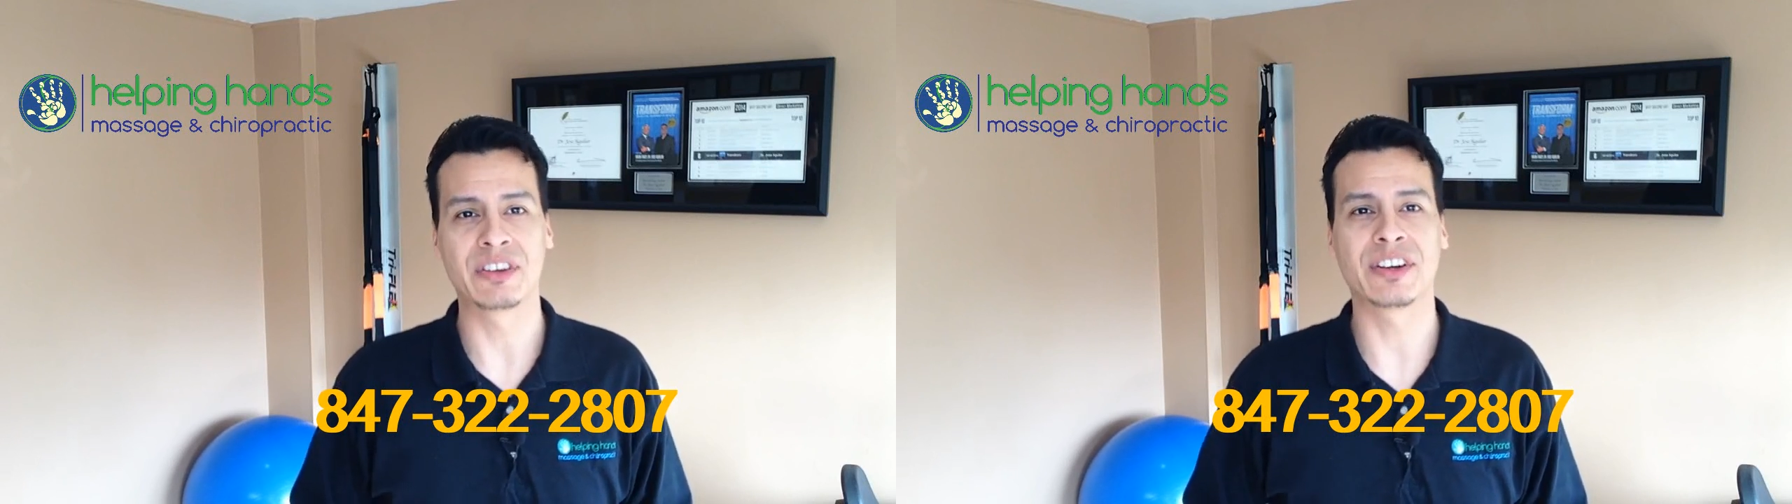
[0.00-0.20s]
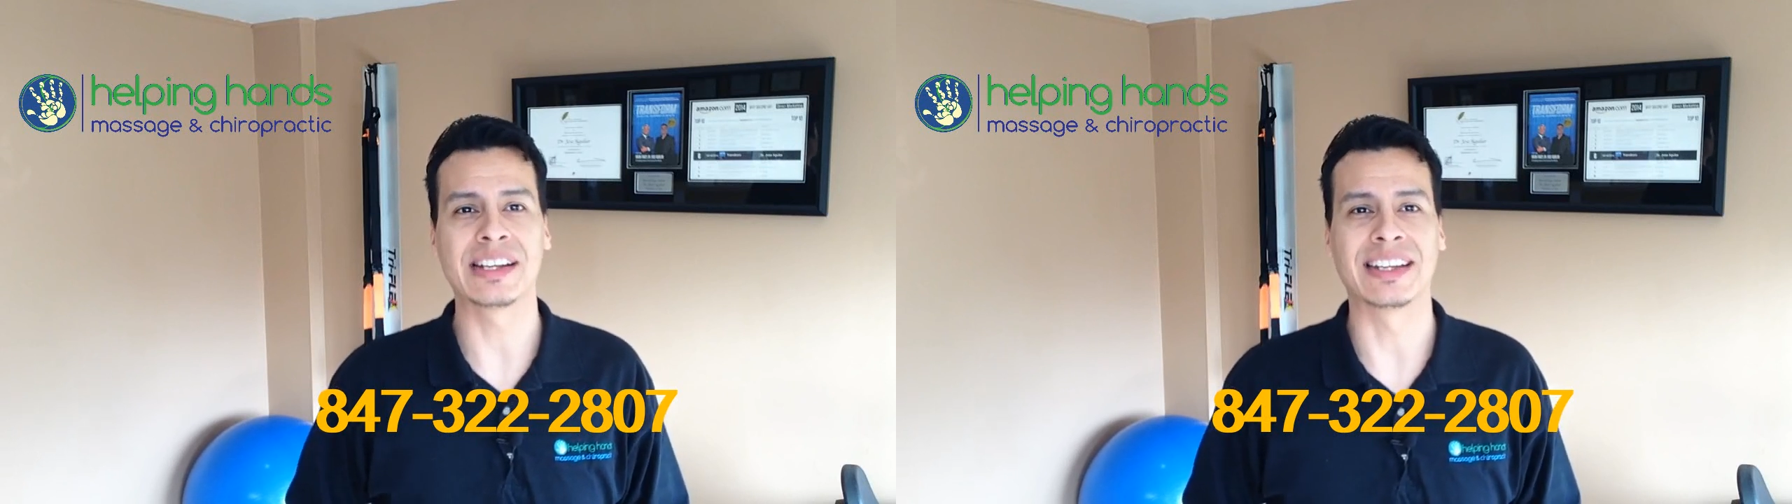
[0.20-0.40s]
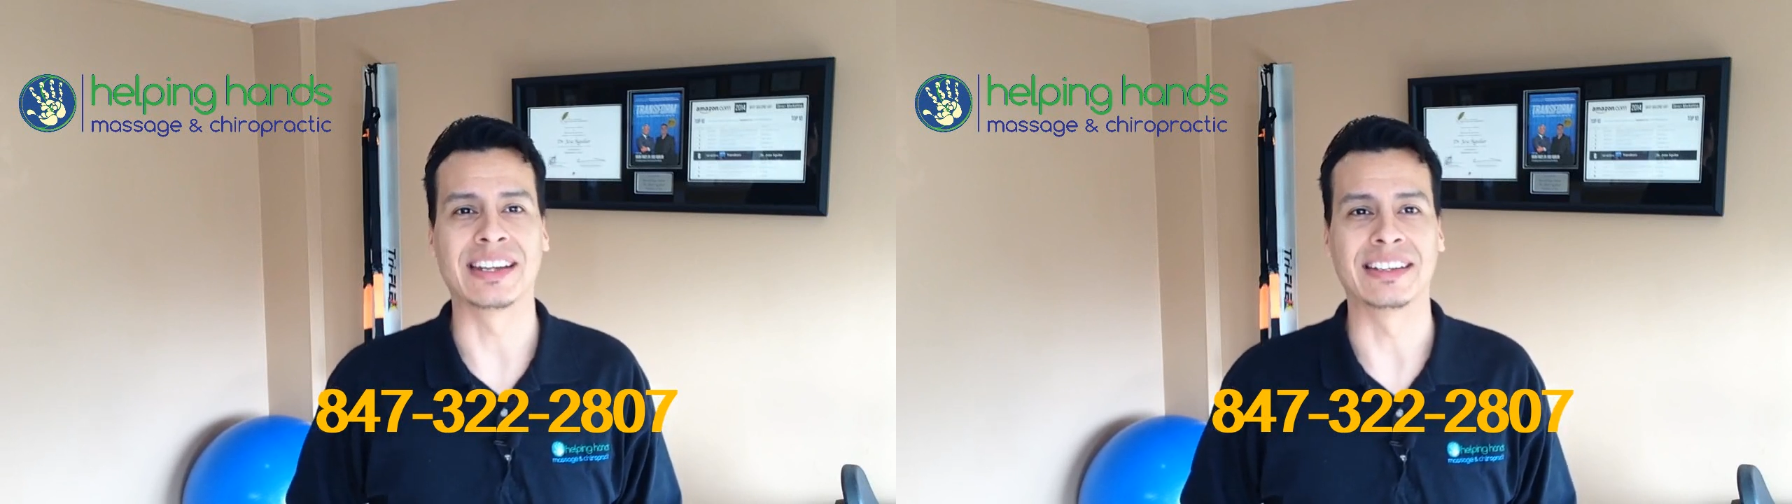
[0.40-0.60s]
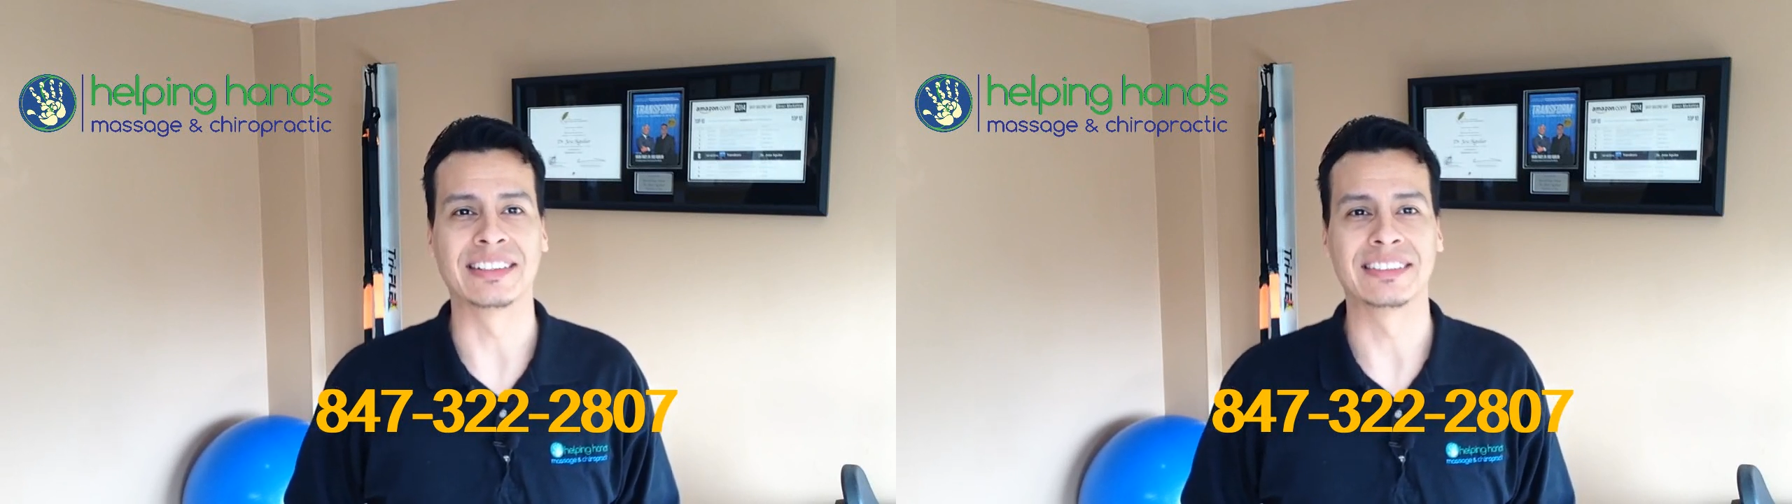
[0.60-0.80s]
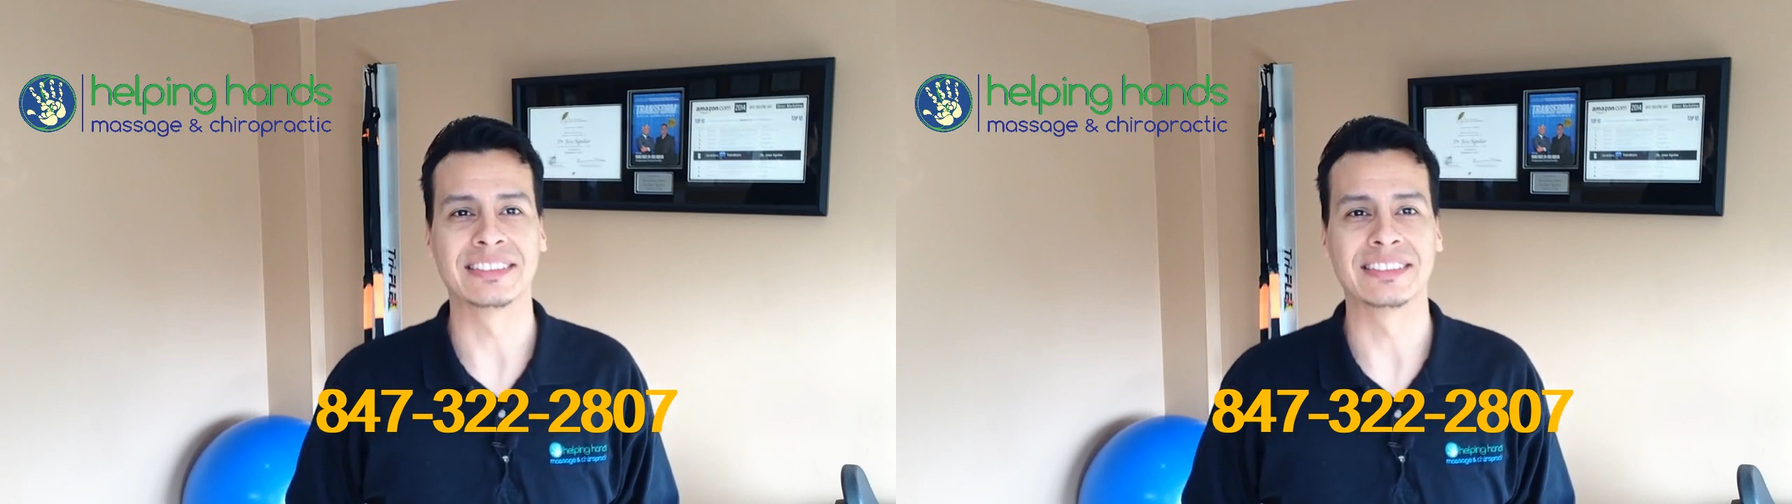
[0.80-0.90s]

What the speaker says: a great day.